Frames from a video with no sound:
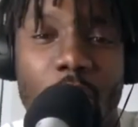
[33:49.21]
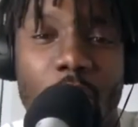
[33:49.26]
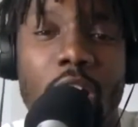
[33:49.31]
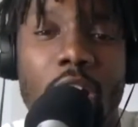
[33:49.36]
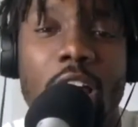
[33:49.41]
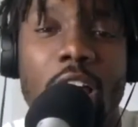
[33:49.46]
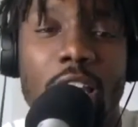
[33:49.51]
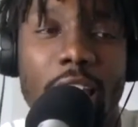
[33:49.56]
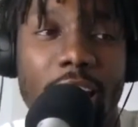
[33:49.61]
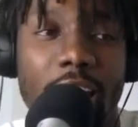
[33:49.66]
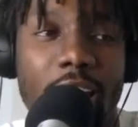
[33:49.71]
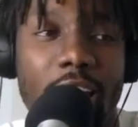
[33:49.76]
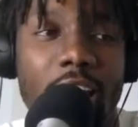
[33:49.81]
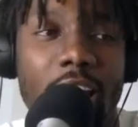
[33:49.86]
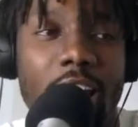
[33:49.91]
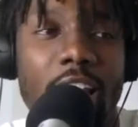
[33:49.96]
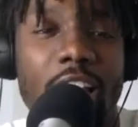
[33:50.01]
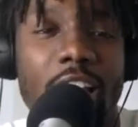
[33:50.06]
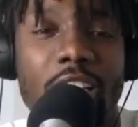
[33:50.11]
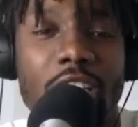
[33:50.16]
Like,
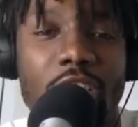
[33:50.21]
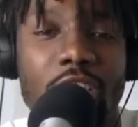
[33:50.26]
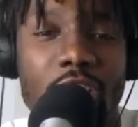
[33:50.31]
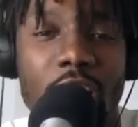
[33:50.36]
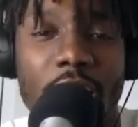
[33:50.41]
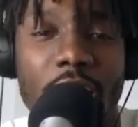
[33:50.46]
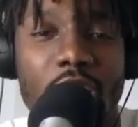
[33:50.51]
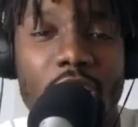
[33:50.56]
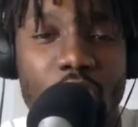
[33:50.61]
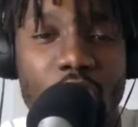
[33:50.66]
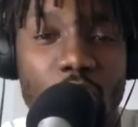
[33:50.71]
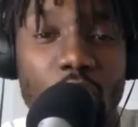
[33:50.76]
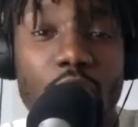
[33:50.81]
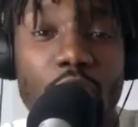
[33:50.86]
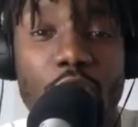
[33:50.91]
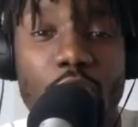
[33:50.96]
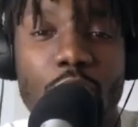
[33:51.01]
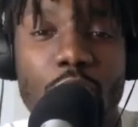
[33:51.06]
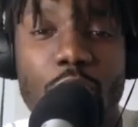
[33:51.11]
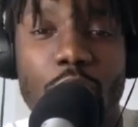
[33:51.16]
like, do
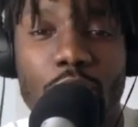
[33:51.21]
you?